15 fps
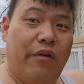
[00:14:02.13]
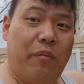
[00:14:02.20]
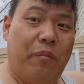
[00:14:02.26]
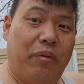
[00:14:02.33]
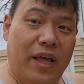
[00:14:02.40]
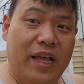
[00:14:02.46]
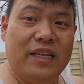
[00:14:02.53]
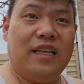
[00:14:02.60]
to
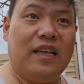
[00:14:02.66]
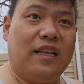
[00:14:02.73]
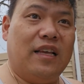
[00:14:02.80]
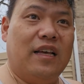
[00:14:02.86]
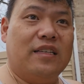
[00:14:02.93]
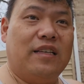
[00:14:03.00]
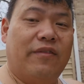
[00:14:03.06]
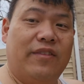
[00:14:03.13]
replace it
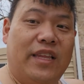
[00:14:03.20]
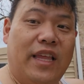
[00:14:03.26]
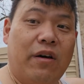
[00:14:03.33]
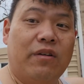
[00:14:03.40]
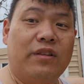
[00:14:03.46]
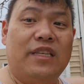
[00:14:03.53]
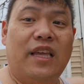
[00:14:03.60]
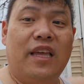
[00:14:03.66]
because if
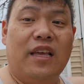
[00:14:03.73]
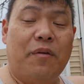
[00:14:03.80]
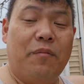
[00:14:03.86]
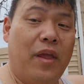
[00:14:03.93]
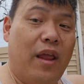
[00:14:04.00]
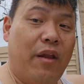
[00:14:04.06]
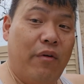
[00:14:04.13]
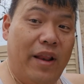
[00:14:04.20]
dot
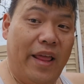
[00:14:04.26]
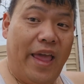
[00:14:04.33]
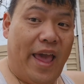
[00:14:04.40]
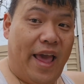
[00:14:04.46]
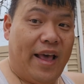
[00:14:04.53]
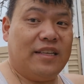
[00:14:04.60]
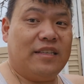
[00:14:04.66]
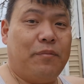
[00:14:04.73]
can be really
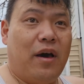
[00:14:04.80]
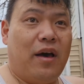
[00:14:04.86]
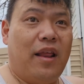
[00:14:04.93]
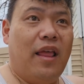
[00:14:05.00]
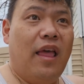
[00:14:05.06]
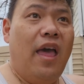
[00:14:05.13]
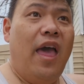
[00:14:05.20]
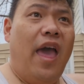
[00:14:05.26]
ass about
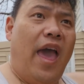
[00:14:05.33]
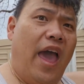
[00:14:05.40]
it